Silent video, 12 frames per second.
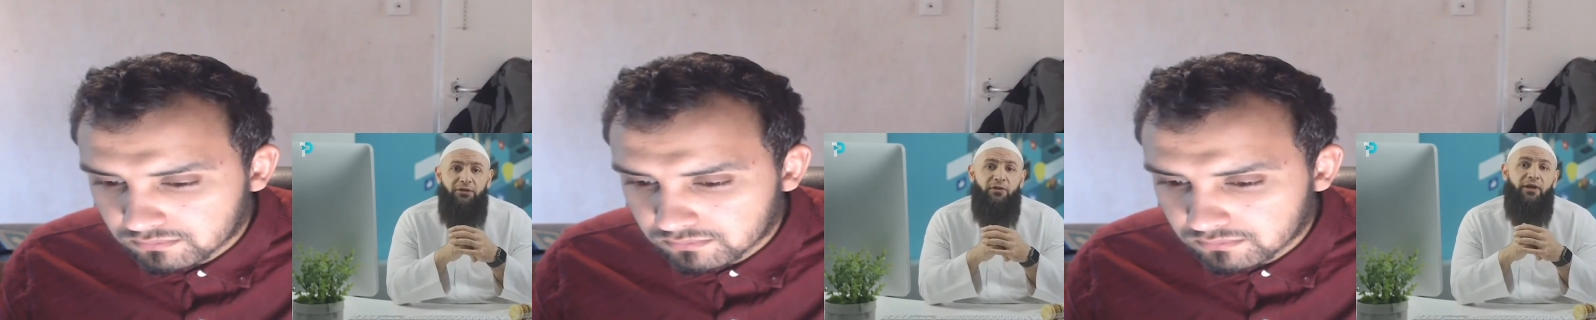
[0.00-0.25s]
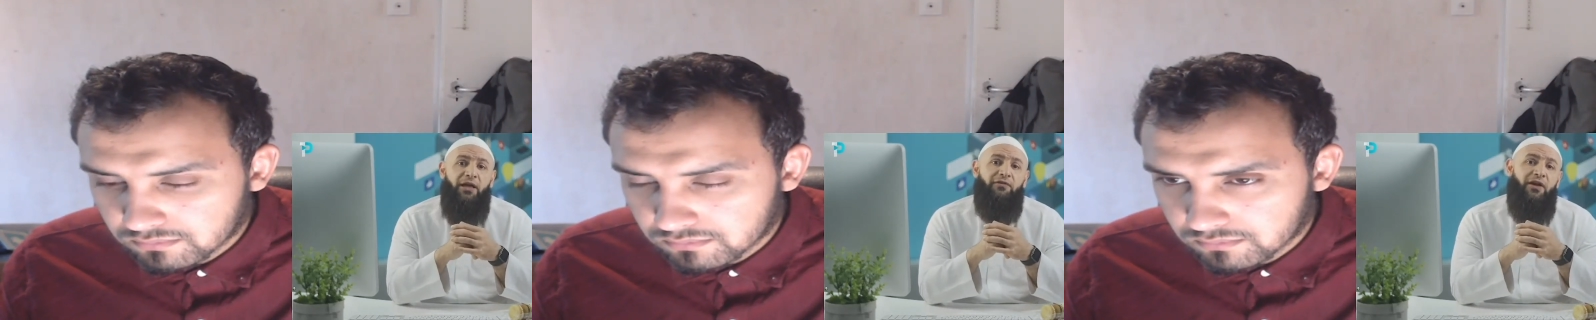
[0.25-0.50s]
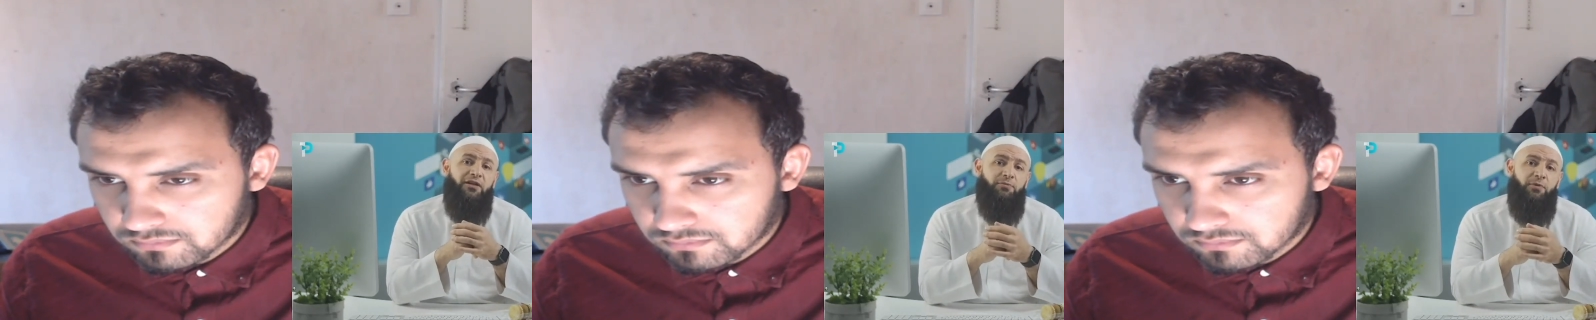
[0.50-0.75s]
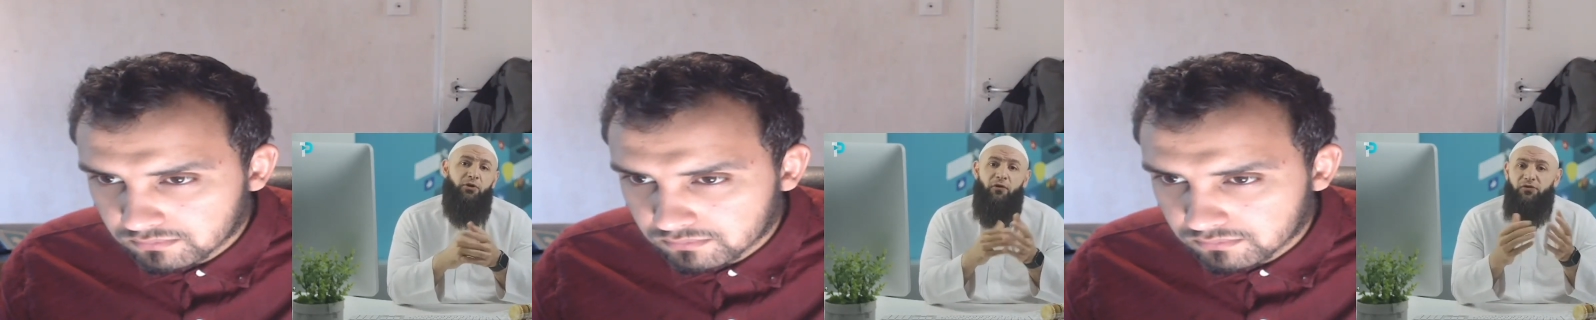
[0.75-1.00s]
Speaker 1: to the
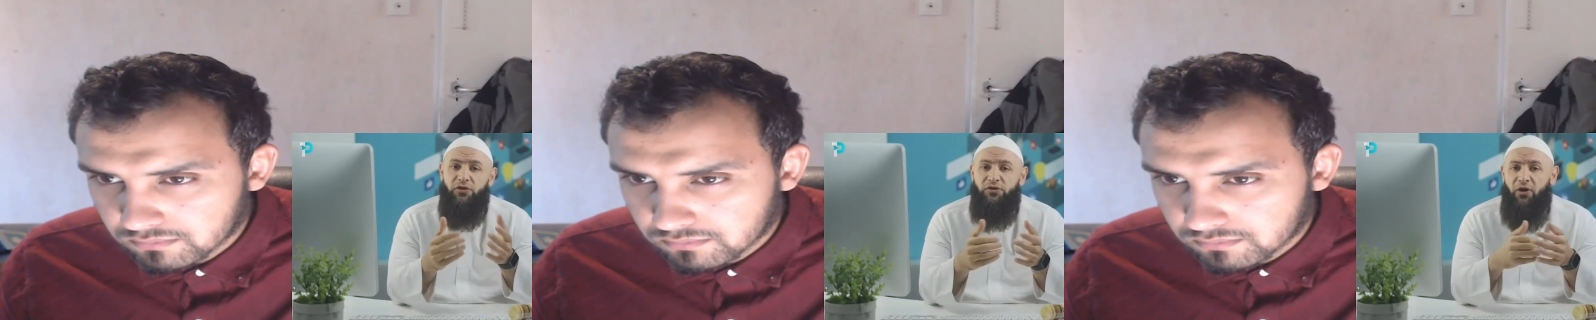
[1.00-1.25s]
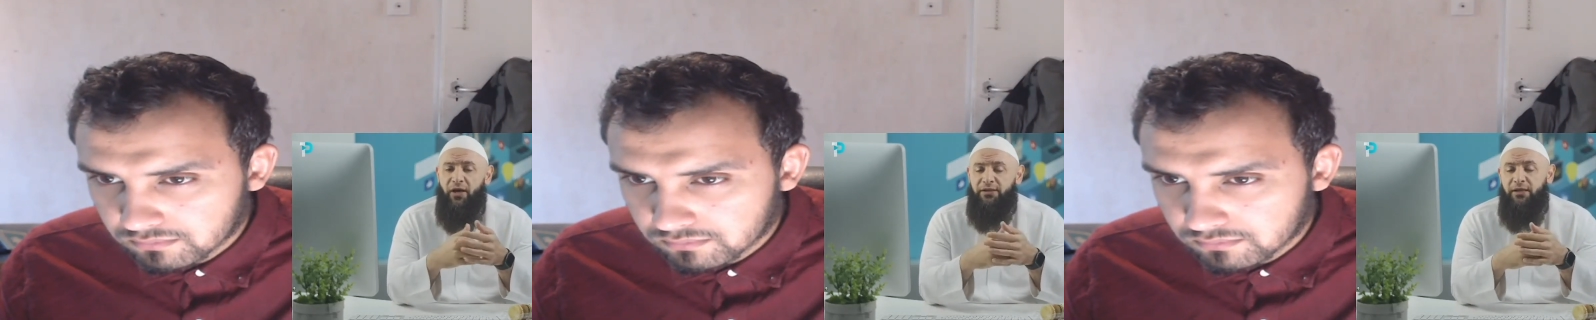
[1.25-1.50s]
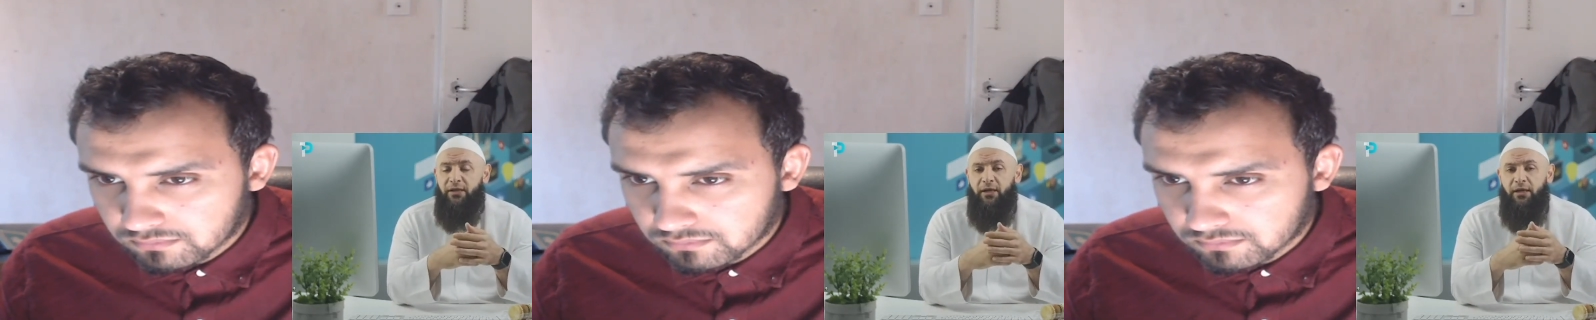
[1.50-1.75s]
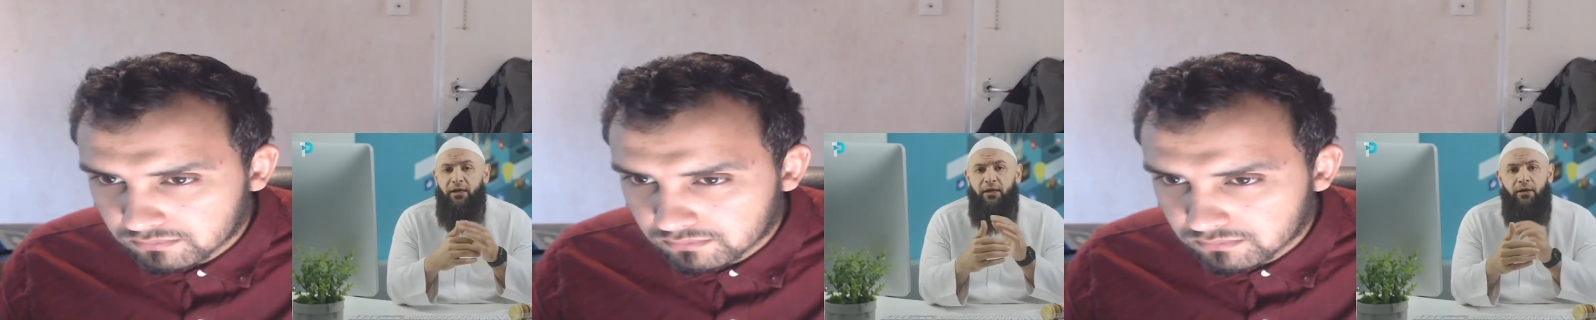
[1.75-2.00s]
advancement of society,
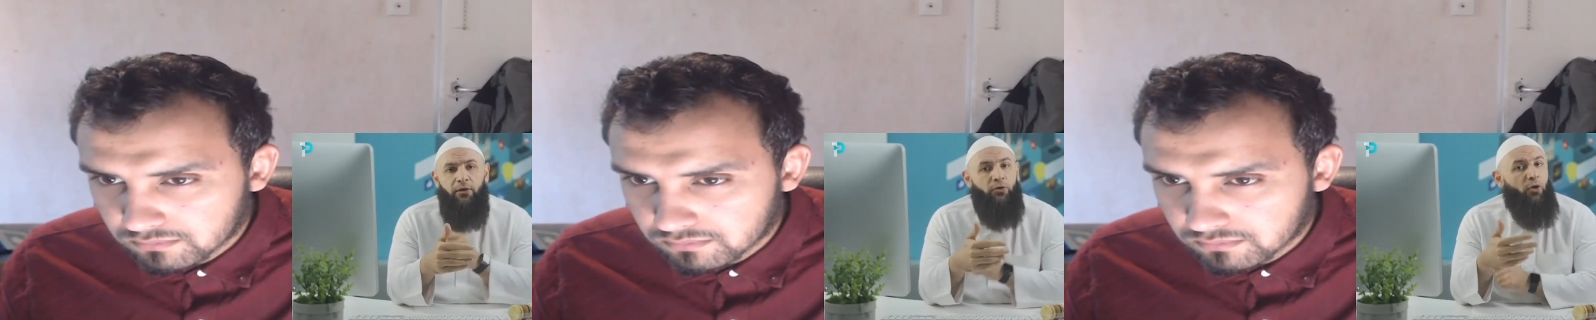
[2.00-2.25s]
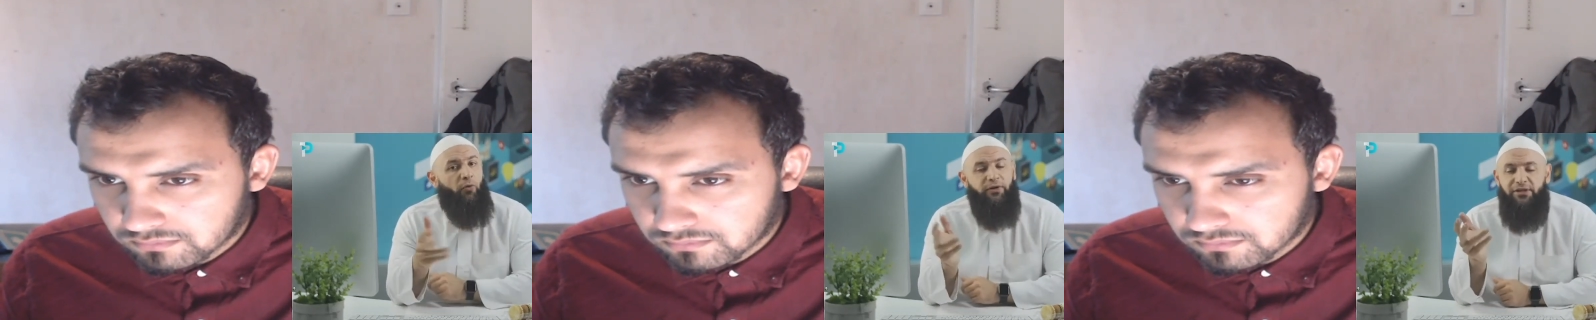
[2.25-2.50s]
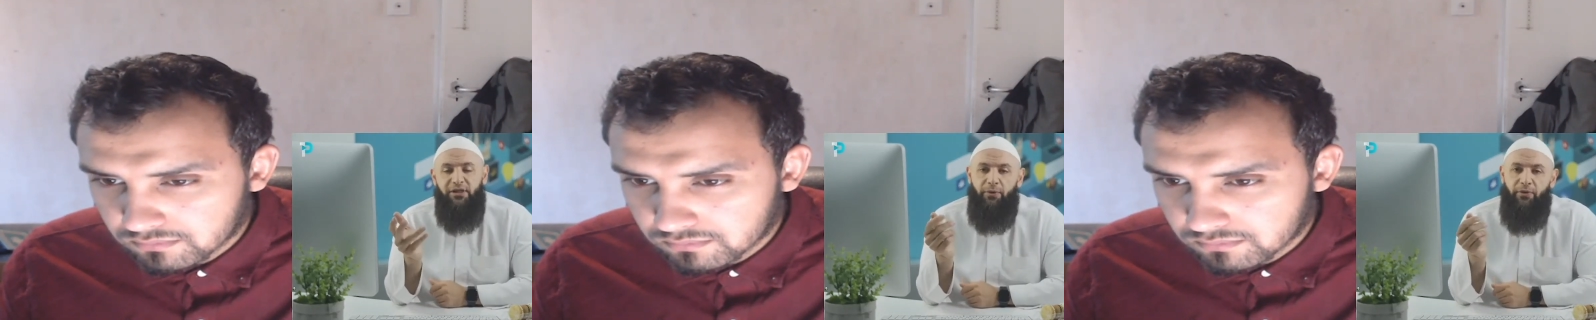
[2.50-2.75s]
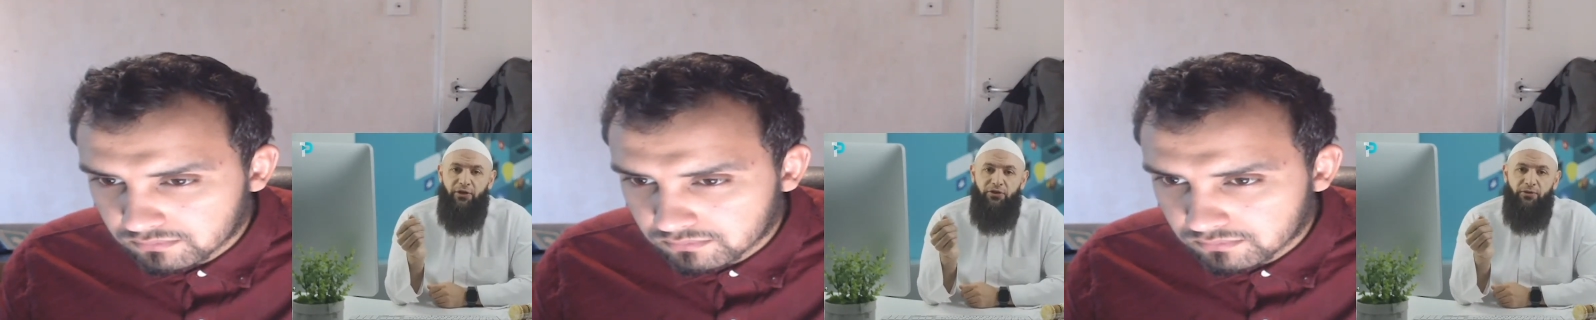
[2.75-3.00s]
nor its
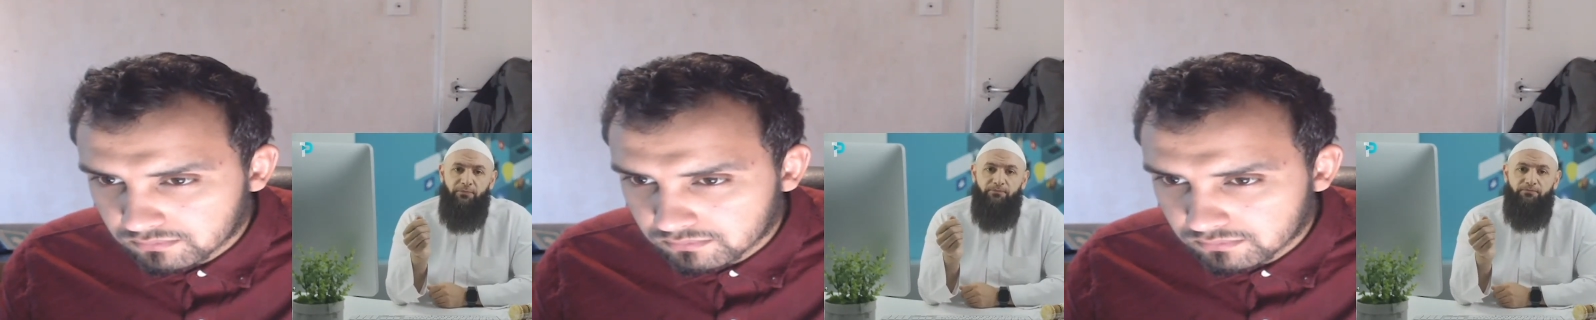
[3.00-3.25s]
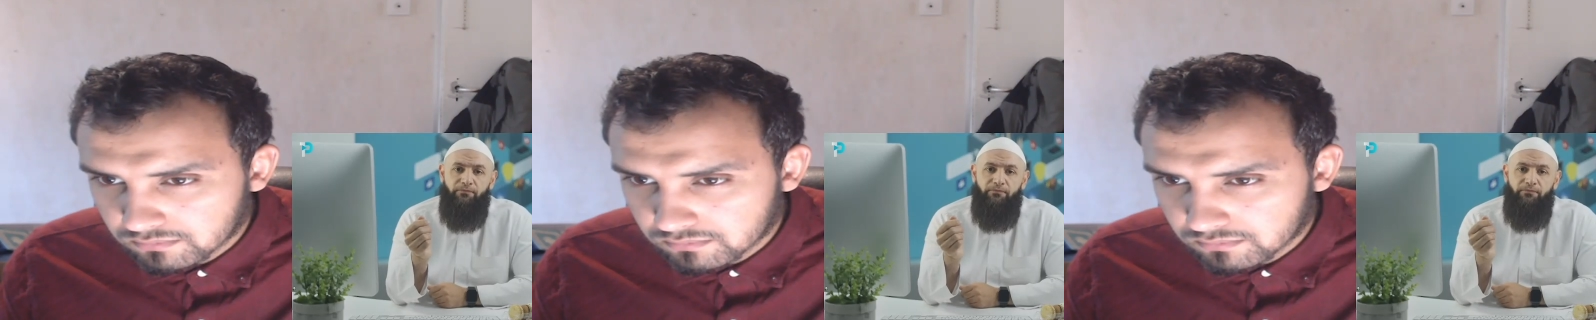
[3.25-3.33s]
liberation.